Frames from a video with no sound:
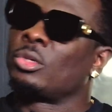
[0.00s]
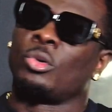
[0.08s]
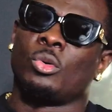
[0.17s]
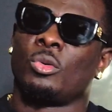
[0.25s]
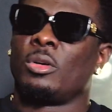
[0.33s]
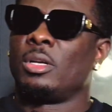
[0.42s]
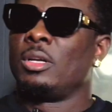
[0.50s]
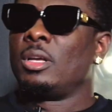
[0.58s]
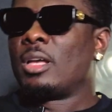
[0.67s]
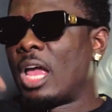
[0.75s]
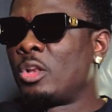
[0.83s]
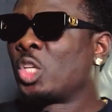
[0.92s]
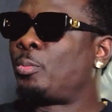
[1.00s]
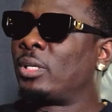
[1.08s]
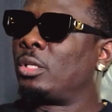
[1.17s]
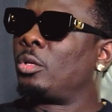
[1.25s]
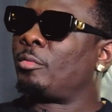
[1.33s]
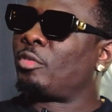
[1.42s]
So I just
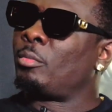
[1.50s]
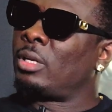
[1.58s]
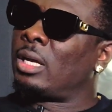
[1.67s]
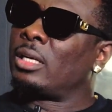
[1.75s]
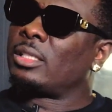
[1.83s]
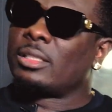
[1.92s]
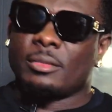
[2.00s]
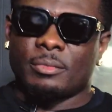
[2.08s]
picked it up from there. And